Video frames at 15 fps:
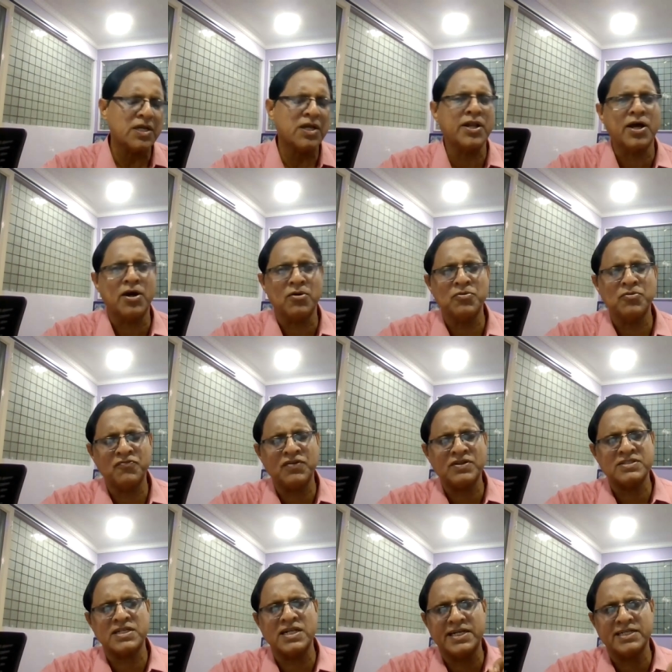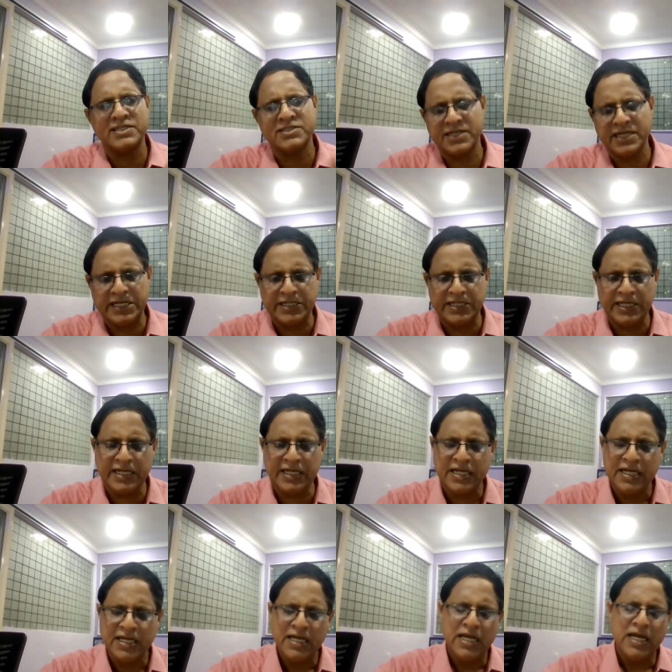Now, first let us read the
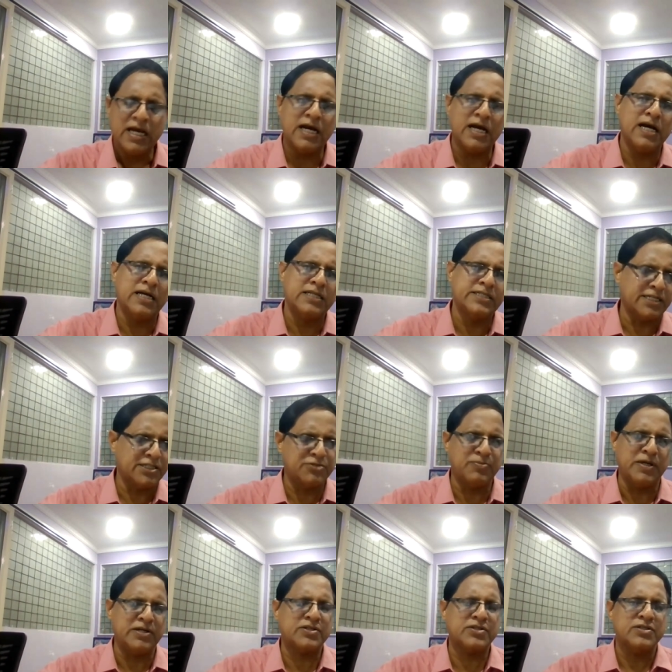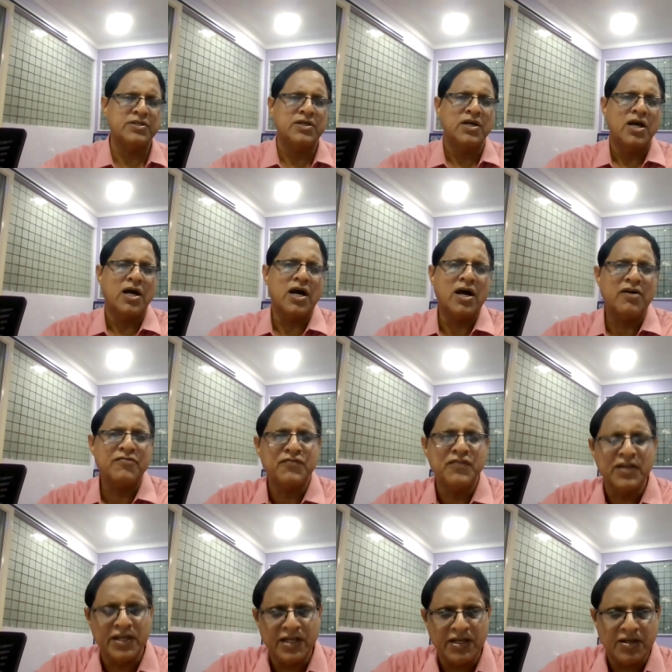uh, judgment of
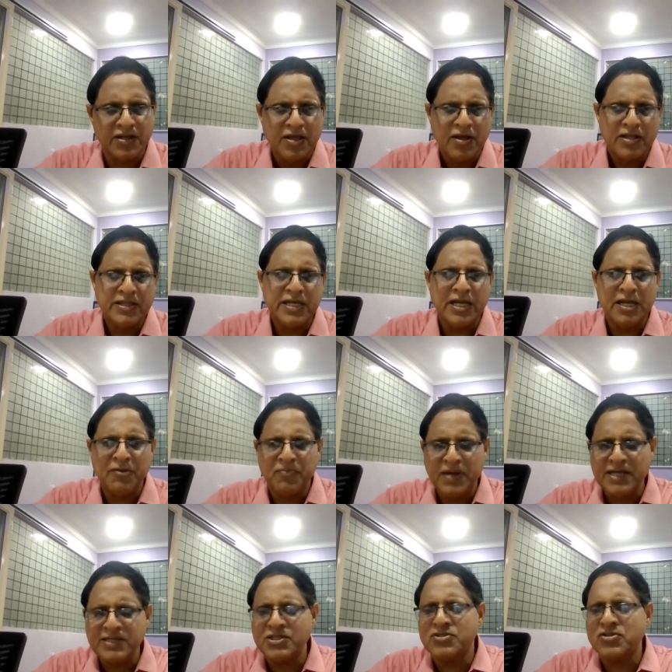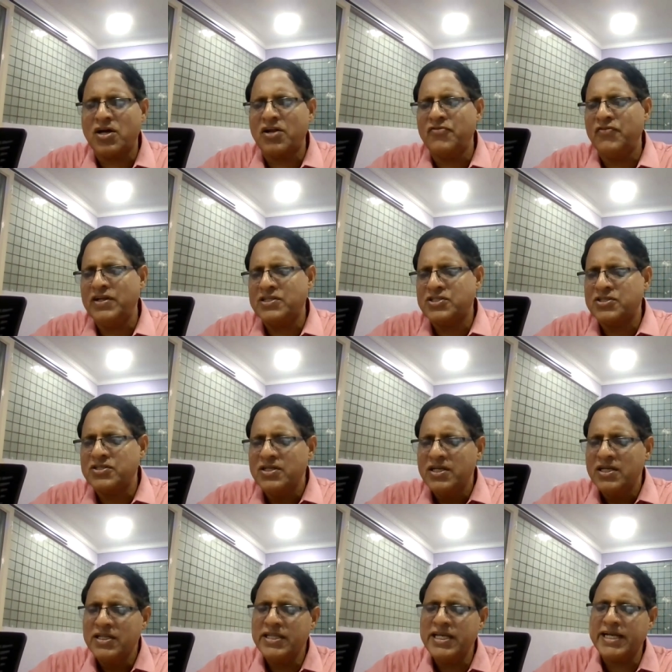the, the basis on which
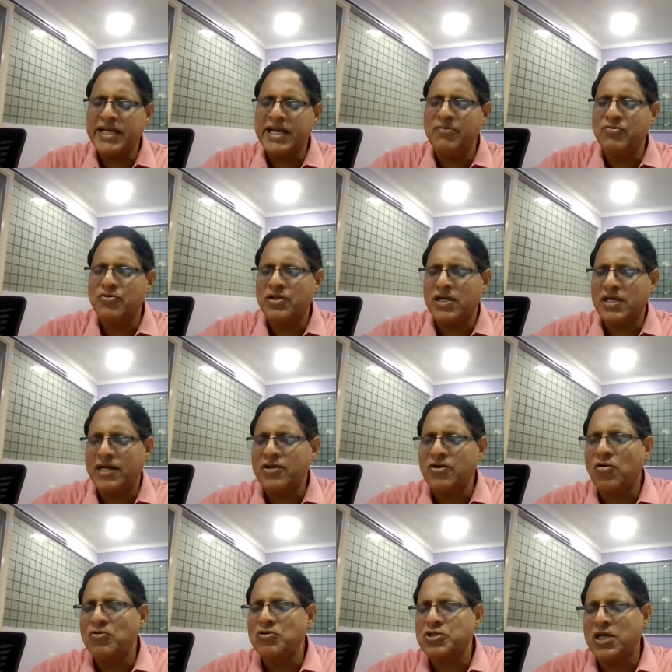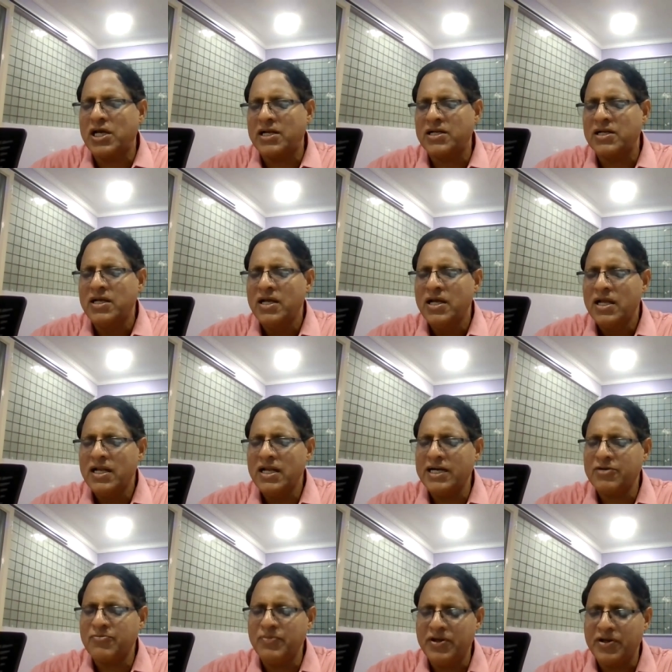they came to the conclusion.
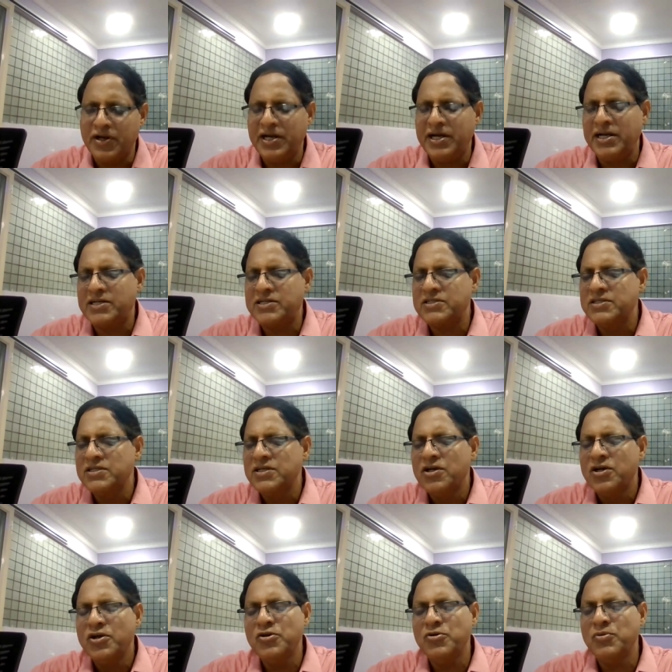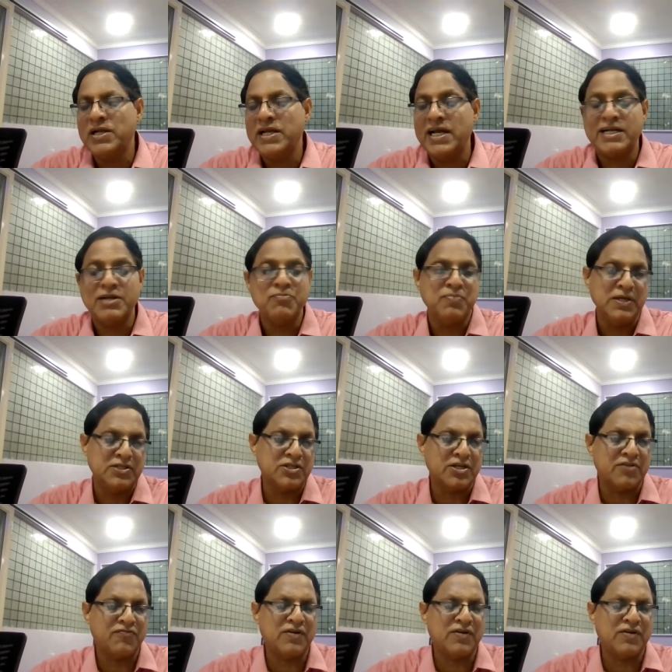Let me read it. You will get a picture.